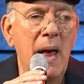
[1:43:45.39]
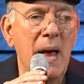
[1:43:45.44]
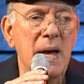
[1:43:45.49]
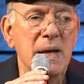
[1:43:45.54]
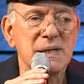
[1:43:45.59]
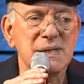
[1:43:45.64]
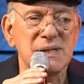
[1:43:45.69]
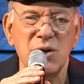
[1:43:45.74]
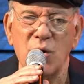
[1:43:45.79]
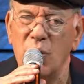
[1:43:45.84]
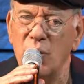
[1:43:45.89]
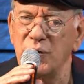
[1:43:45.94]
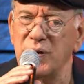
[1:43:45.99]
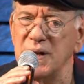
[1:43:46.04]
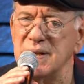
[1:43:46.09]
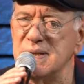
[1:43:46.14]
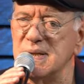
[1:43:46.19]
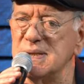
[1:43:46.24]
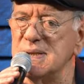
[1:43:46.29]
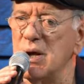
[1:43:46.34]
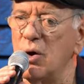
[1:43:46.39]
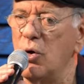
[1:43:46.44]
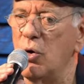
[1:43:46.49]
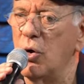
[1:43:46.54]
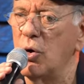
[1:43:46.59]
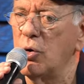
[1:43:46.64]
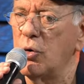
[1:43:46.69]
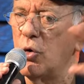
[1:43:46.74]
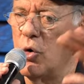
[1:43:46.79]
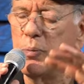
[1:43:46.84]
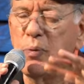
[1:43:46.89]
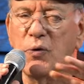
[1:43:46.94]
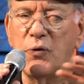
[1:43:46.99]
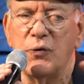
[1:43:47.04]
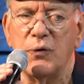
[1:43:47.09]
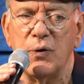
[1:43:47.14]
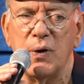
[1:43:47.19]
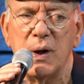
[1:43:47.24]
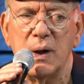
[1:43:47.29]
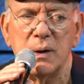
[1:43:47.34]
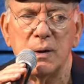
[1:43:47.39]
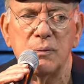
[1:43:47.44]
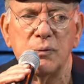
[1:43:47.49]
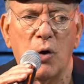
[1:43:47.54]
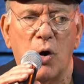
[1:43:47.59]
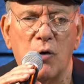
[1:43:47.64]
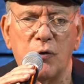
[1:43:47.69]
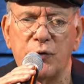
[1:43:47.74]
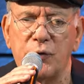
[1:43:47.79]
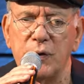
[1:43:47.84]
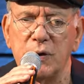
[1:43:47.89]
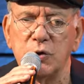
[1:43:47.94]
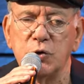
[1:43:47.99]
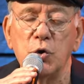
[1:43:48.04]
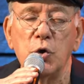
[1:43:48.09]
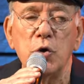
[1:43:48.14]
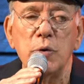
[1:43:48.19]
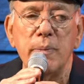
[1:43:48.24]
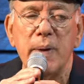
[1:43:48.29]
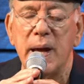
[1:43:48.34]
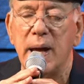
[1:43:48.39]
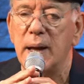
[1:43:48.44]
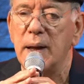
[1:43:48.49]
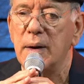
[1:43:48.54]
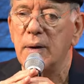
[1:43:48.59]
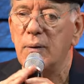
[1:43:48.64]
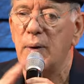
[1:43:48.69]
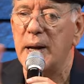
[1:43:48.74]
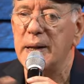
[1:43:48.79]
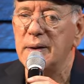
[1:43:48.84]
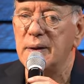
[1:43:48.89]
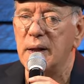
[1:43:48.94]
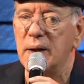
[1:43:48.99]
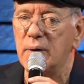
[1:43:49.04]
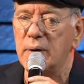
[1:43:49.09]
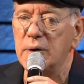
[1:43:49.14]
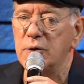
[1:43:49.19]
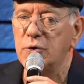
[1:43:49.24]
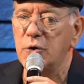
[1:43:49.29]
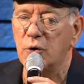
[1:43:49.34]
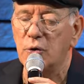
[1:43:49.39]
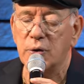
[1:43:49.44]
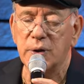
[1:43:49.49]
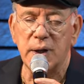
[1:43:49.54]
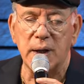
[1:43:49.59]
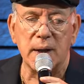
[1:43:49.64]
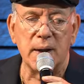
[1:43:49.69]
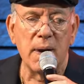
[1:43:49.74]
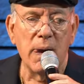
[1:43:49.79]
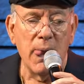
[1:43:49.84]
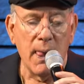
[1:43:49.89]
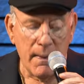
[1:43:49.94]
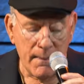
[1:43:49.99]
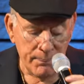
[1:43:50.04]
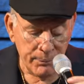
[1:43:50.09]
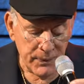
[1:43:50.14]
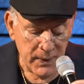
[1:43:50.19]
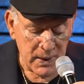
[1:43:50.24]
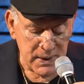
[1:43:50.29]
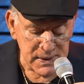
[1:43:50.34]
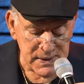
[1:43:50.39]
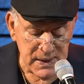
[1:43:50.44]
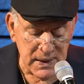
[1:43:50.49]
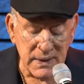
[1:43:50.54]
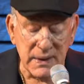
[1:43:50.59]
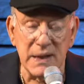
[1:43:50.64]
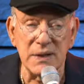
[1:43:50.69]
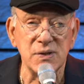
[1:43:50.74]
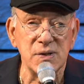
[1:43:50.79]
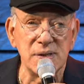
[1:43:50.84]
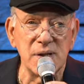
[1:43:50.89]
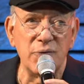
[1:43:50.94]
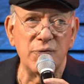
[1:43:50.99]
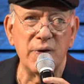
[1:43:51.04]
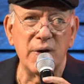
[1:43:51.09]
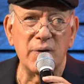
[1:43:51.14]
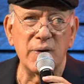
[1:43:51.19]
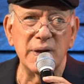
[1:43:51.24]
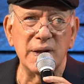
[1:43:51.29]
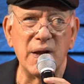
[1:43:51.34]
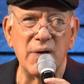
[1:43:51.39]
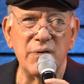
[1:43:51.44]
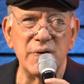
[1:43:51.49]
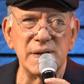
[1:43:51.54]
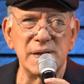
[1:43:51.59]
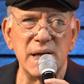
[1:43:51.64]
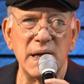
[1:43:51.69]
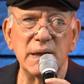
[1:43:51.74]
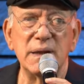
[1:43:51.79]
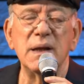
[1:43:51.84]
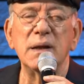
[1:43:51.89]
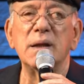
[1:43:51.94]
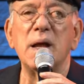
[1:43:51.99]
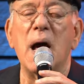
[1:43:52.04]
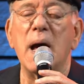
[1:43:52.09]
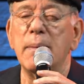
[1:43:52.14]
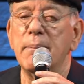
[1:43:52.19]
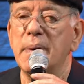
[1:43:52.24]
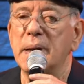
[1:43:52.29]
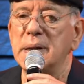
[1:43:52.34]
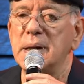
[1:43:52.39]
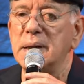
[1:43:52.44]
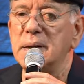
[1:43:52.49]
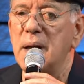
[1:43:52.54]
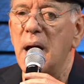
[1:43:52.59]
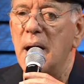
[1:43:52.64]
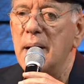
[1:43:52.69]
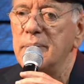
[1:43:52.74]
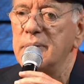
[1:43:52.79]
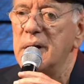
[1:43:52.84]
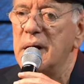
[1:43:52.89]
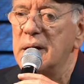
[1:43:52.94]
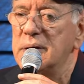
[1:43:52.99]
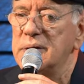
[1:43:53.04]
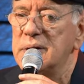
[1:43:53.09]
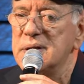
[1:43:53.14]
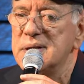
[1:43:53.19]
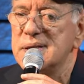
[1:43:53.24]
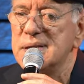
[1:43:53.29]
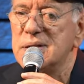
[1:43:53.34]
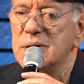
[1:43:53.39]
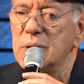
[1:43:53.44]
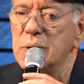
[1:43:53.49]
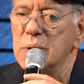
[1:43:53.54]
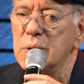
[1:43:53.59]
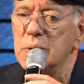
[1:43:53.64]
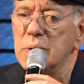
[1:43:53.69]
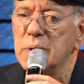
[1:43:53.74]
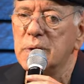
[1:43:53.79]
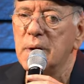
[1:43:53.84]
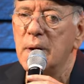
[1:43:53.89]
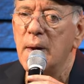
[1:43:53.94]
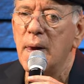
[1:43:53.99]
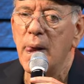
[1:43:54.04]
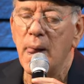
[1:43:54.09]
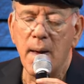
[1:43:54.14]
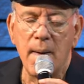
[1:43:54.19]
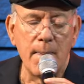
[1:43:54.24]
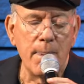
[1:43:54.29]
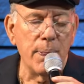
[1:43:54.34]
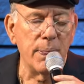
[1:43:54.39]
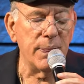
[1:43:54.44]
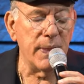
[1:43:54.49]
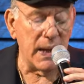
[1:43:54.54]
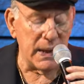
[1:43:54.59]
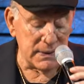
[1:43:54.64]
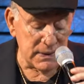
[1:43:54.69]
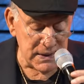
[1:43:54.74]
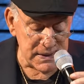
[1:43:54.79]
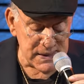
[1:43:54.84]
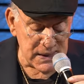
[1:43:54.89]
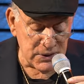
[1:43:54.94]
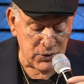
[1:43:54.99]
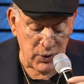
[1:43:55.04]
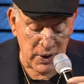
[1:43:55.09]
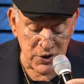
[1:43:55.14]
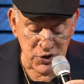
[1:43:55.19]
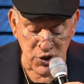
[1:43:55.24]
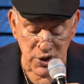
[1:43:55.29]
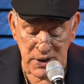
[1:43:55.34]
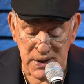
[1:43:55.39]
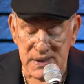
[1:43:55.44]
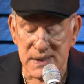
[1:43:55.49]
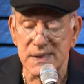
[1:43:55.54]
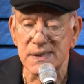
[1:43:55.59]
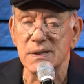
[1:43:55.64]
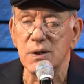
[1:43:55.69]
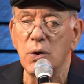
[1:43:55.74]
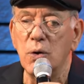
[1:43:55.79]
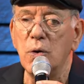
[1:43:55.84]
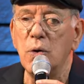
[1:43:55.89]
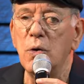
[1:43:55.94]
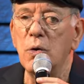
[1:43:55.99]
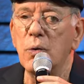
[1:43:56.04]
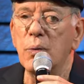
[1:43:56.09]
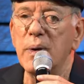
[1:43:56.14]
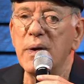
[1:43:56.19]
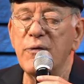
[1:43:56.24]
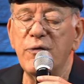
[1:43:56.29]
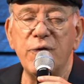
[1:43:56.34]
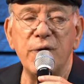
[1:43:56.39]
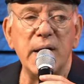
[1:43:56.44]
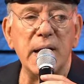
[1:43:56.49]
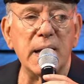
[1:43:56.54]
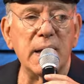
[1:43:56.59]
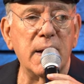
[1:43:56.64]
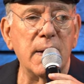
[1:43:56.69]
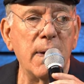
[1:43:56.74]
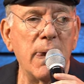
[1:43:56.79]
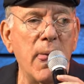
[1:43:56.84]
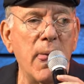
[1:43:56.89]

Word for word: So this is the whole group of Dunme right there in Turkey. This is a very devastating time. By the time they understood that the situation is so horrific,